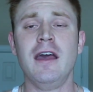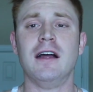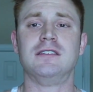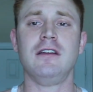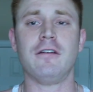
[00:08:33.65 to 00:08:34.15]

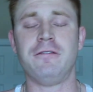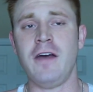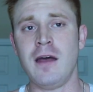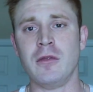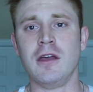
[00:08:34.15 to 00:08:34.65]
It's in your
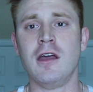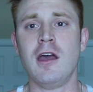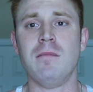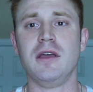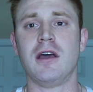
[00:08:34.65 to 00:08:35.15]
family
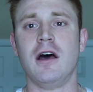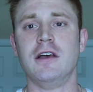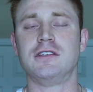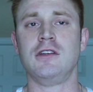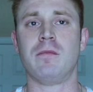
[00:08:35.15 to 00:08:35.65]

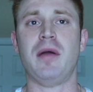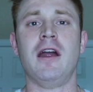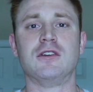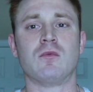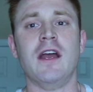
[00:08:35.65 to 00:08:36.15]
because your
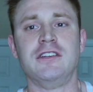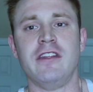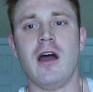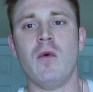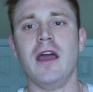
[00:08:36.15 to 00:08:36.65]
parents raised you
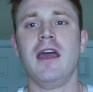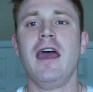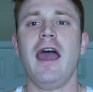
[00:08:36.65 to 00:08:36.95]
that way.